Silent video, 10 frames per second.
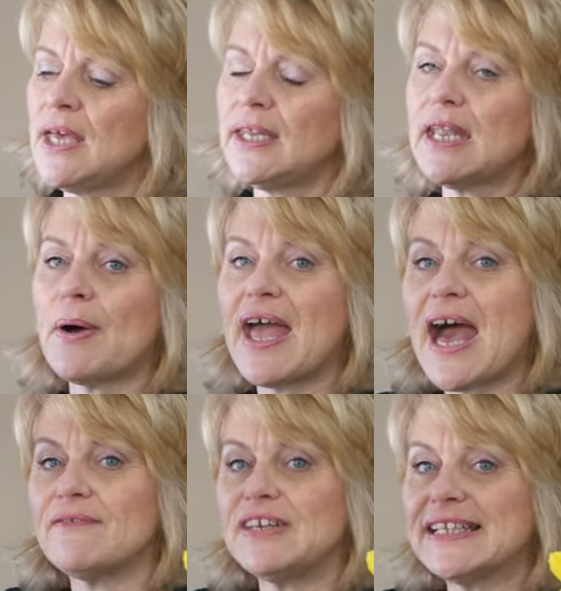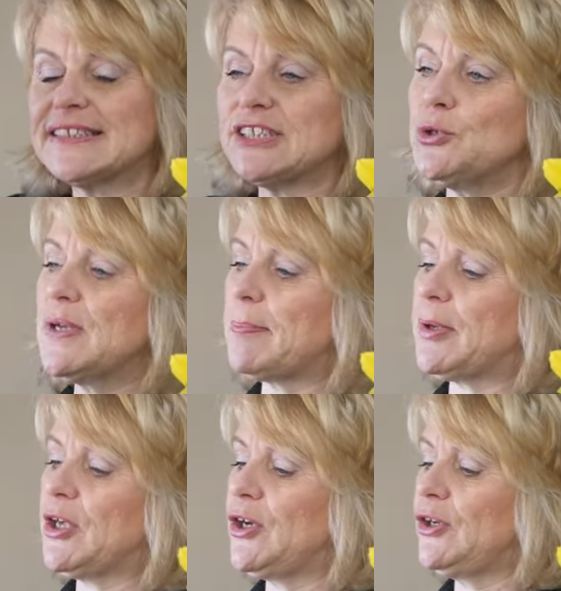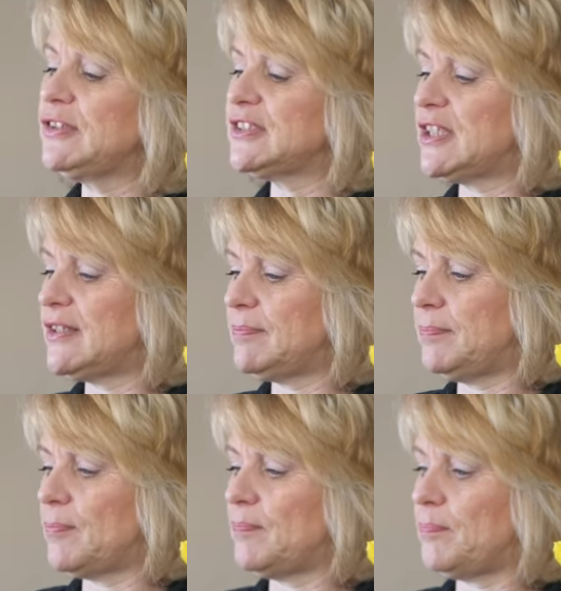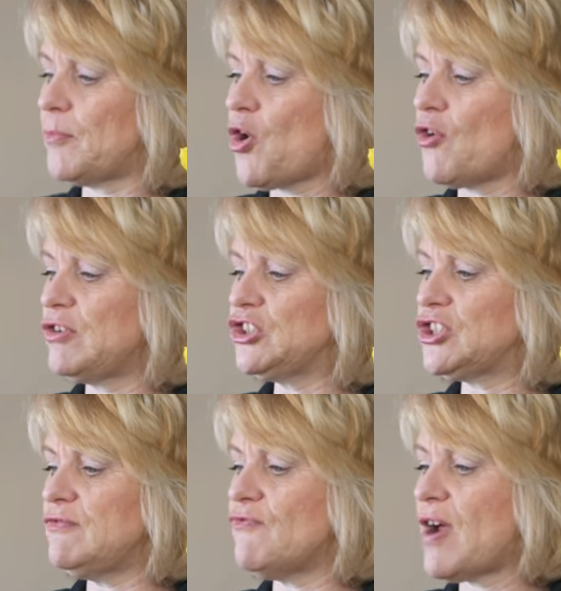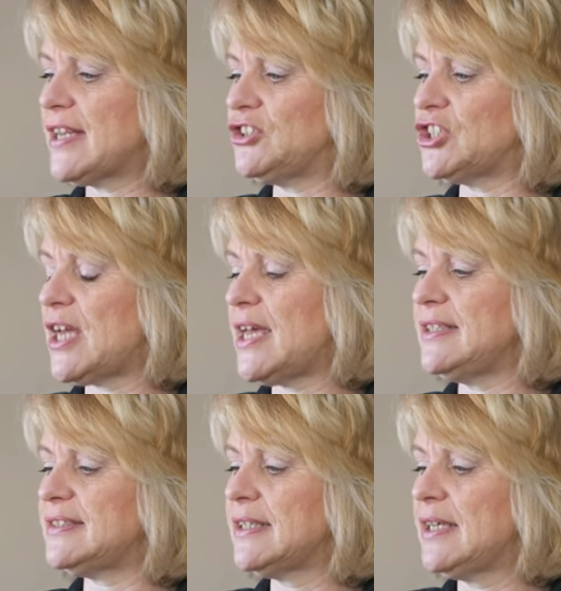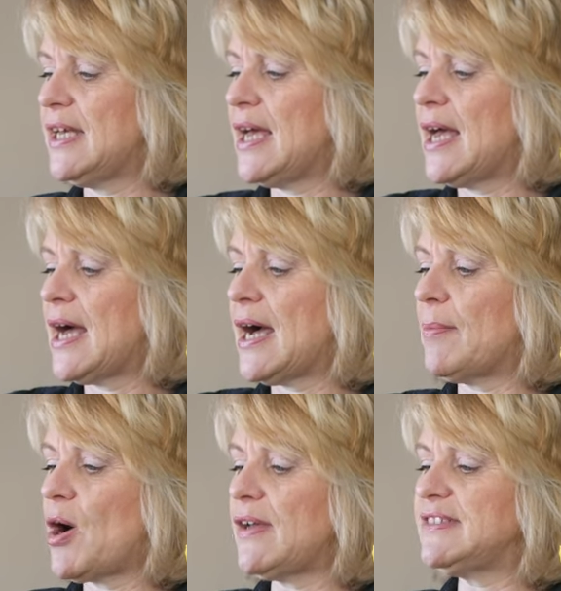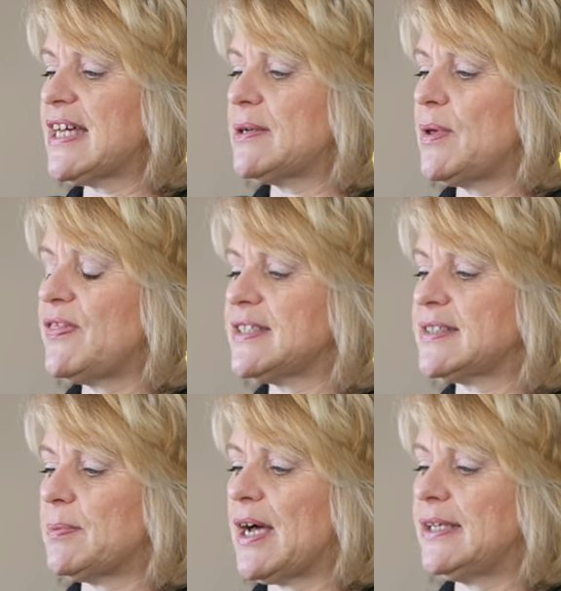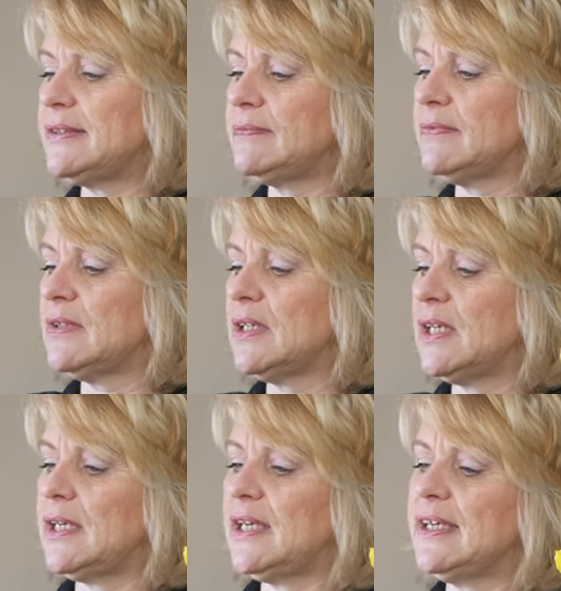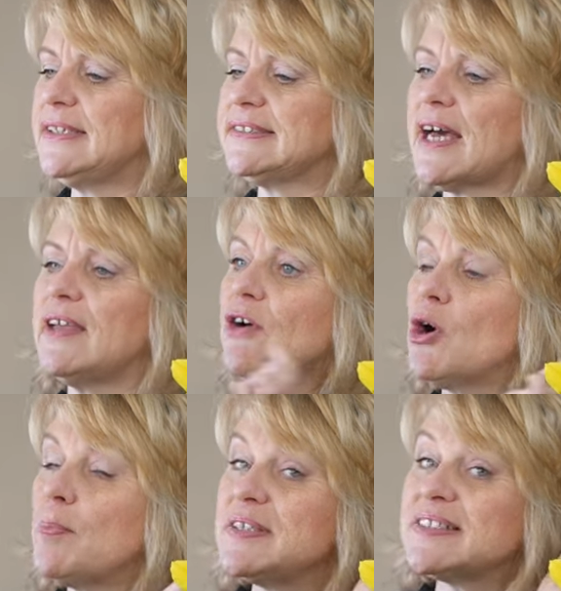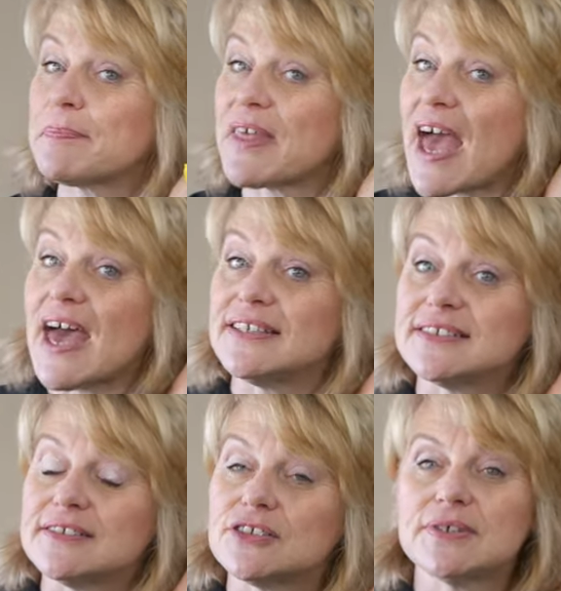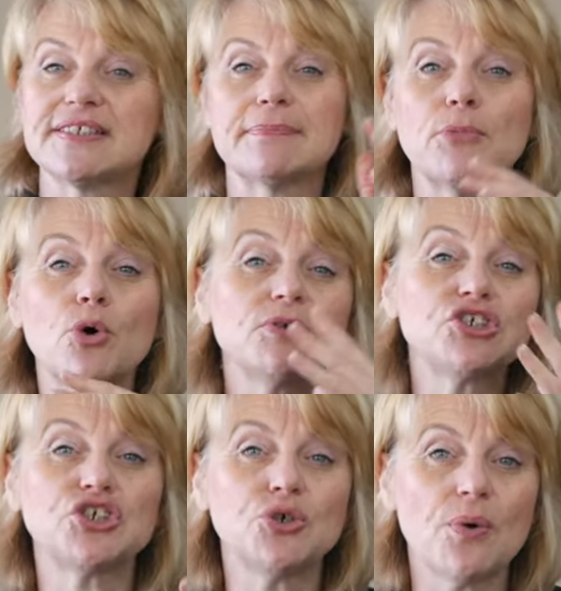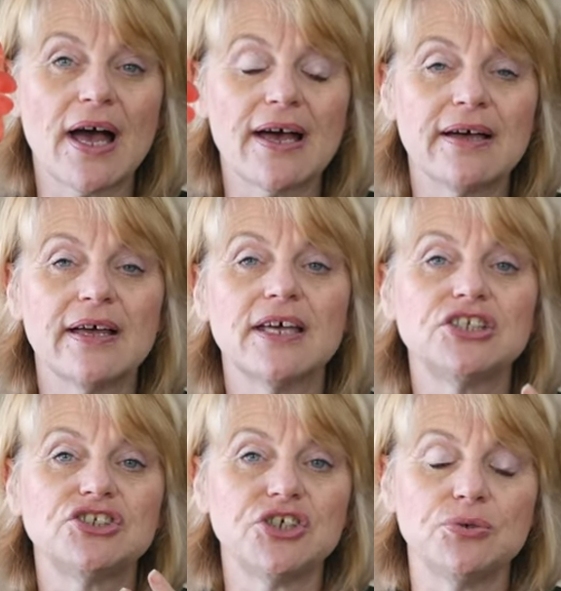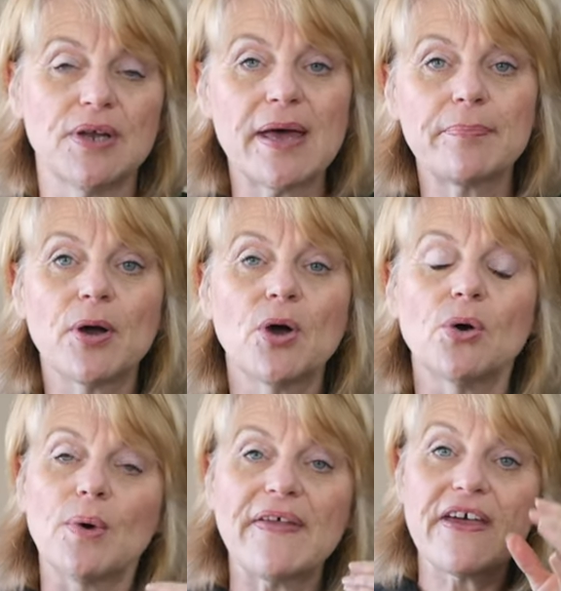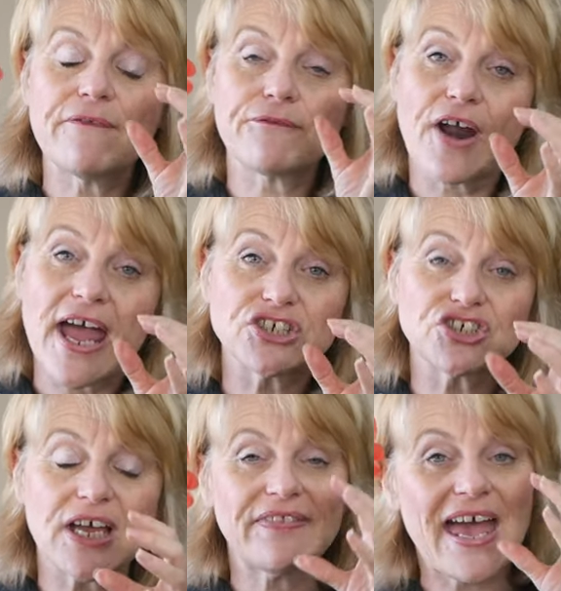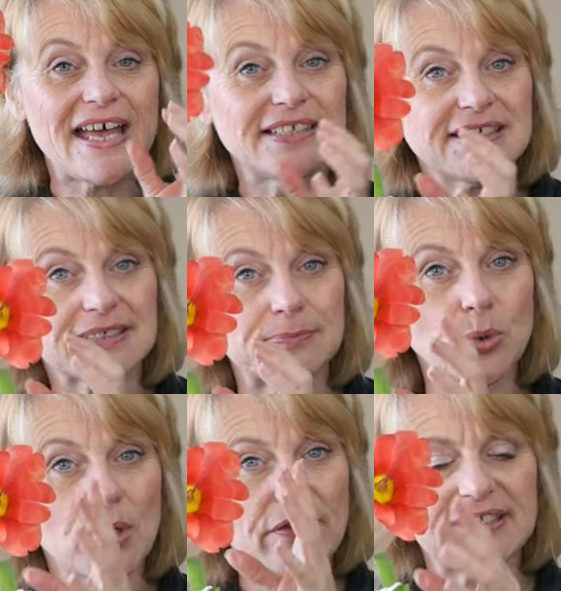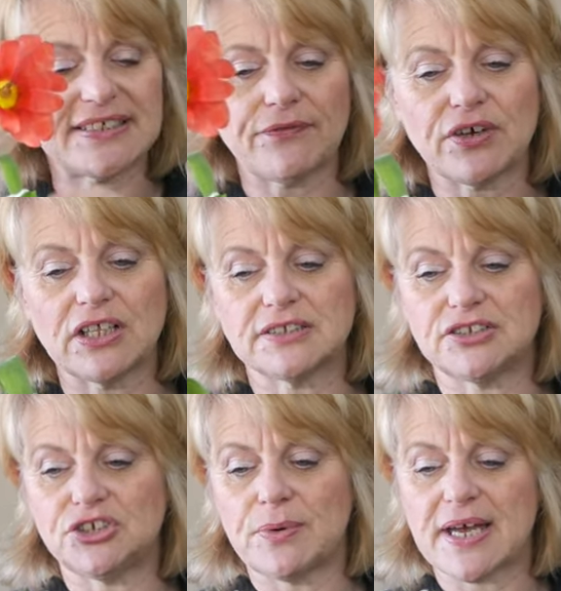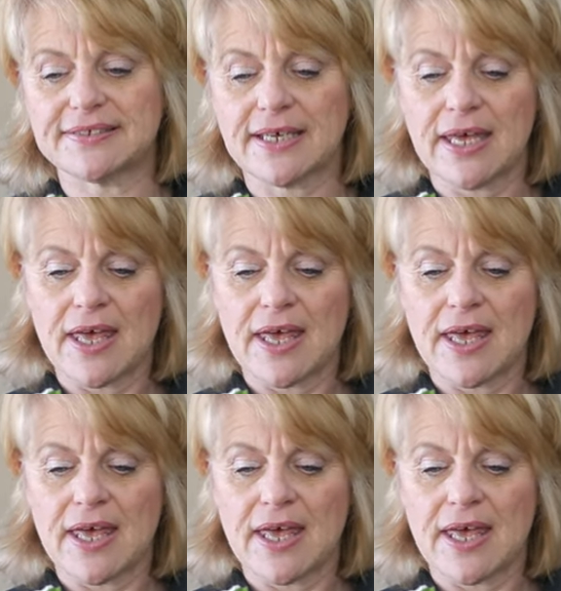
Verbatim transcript: Now I have a little tulip here, it's an orangey red shade. And what I've done with this one is I've opened up the head. So it's a more mature tulip. When they're fresh and the heads are smaller, it's difficult to do it.